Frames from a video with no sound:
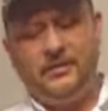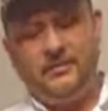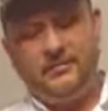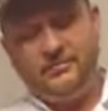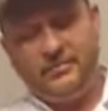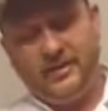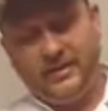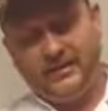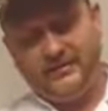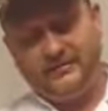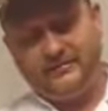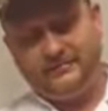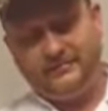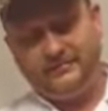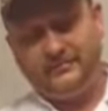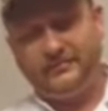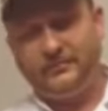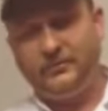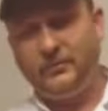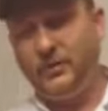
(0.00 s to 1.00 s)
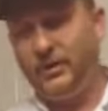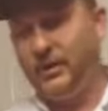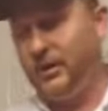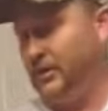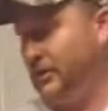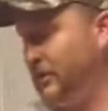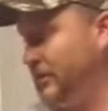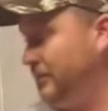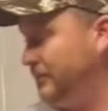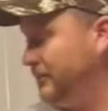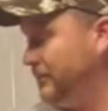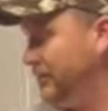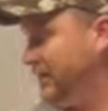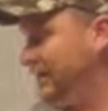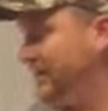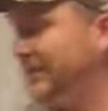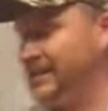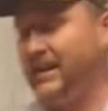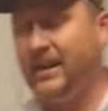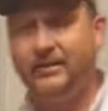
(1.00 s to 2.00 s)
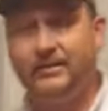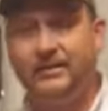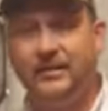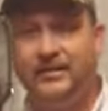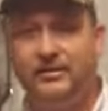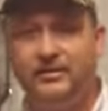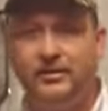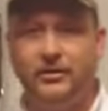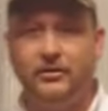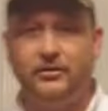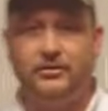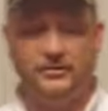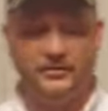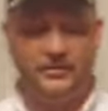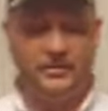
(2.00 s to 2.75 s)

but we don't know. Let's see how things go.